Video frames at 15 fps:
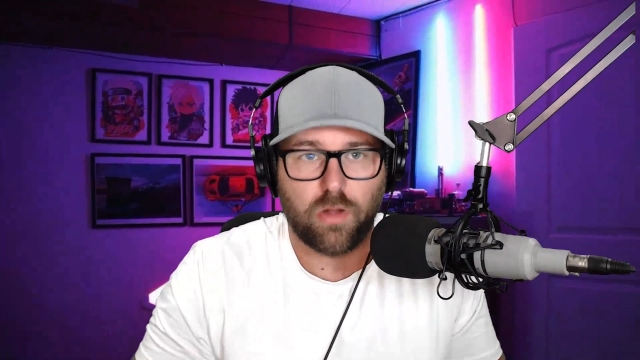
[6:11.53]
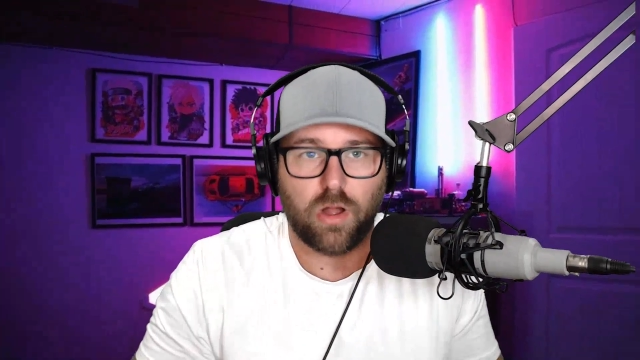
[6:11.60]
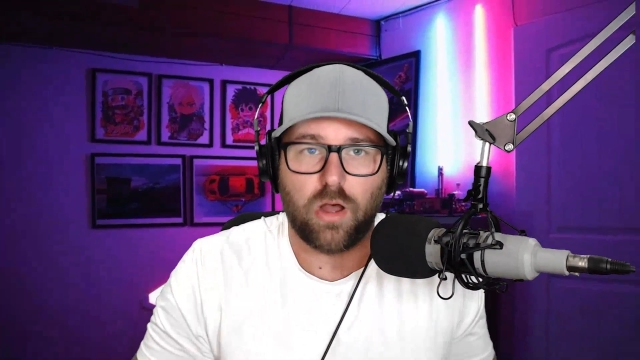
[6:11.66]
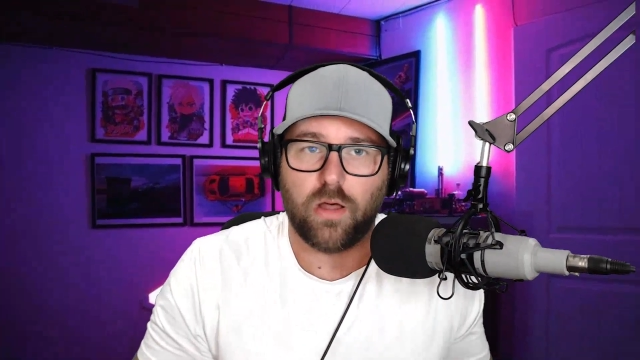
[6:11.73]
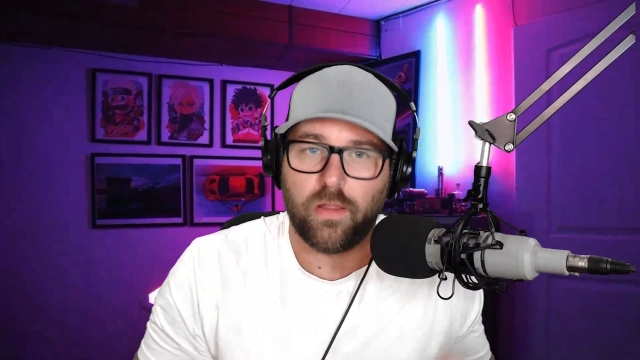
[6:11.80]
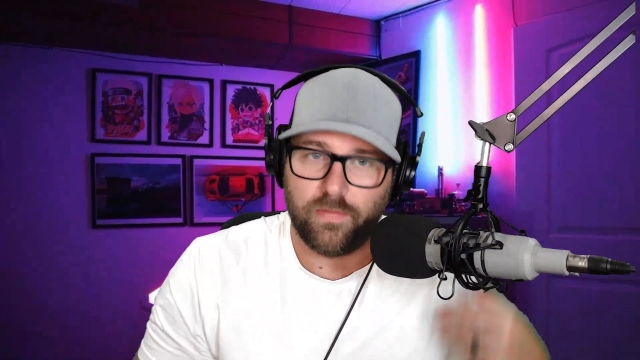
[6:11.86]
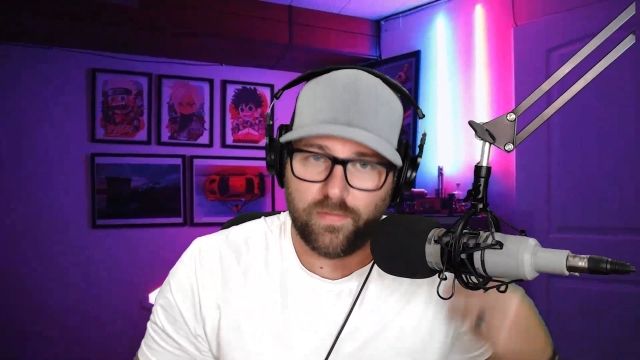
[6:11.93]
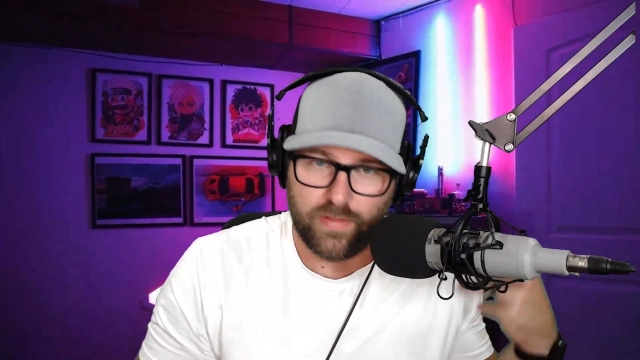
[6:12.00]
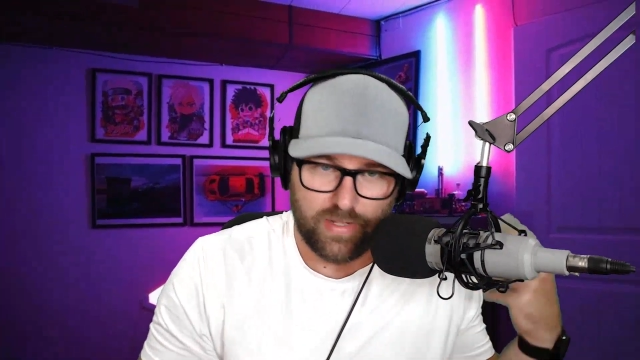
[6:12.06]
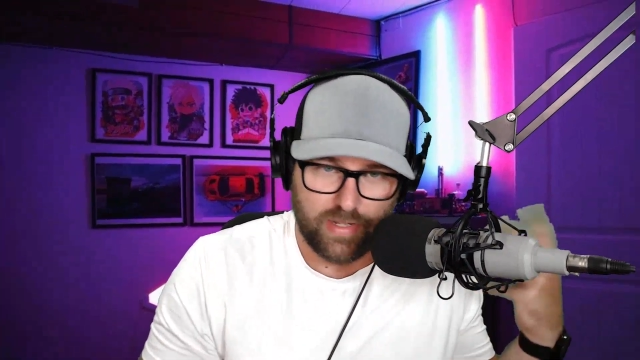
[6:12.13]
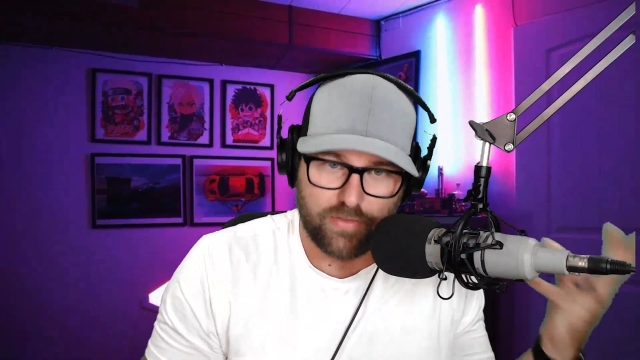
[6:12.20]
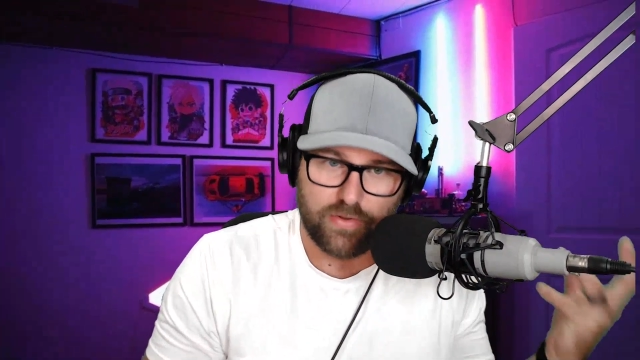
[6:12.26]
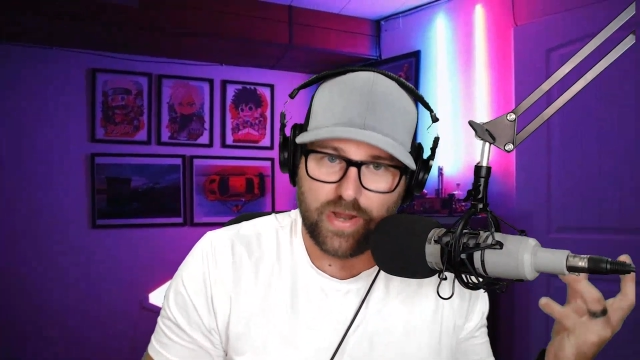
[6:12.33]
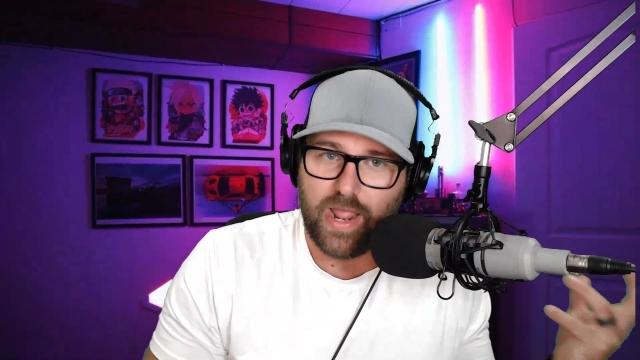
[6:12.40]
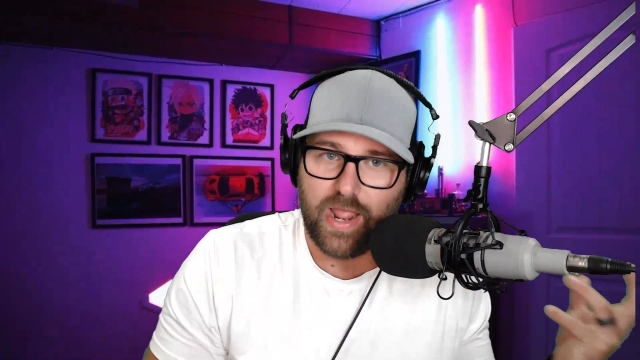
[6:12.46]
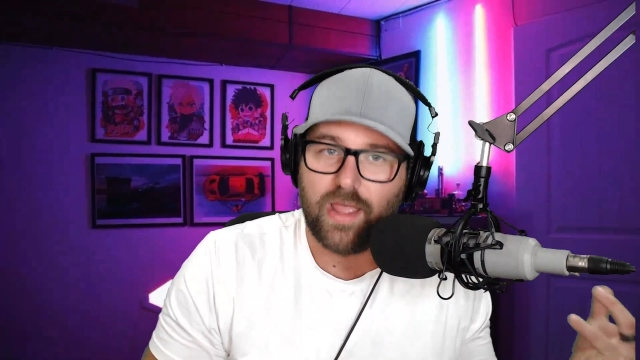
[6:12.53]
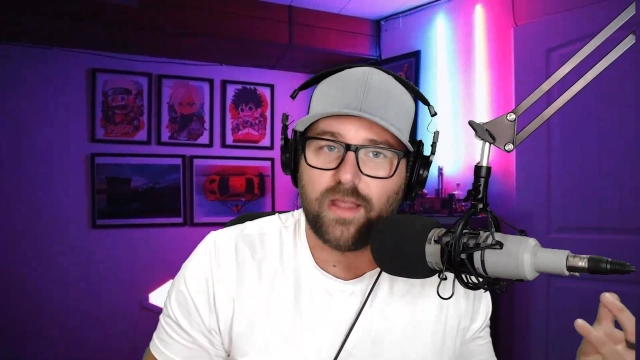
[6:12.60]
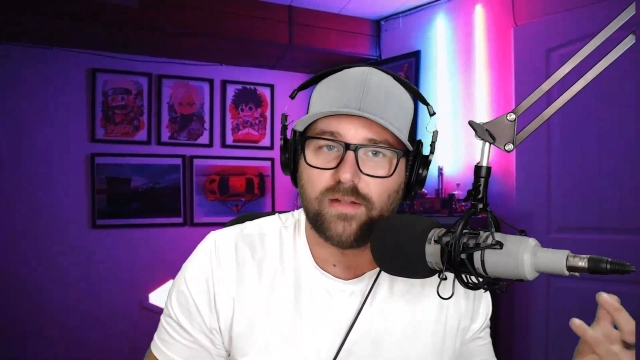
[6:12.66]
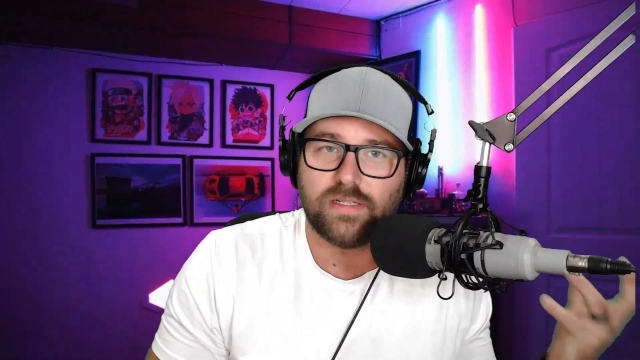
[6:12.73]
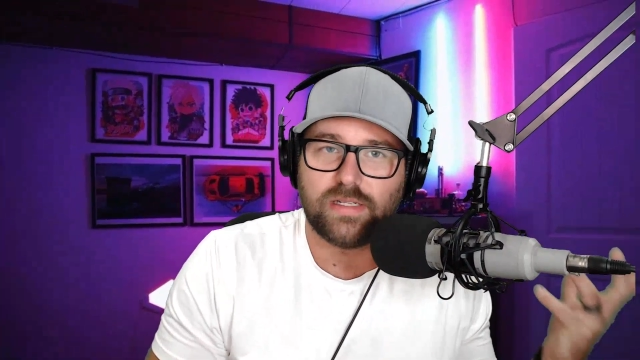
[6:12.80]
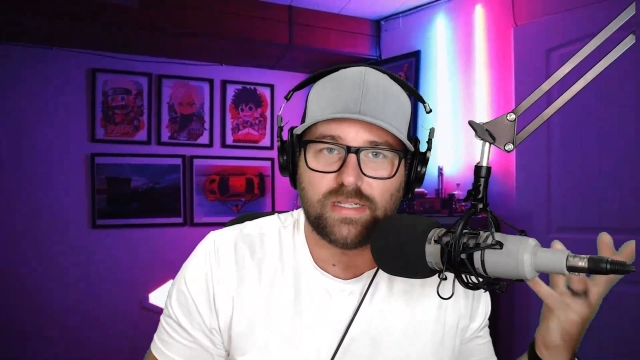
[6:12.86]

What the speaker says: On the other hand,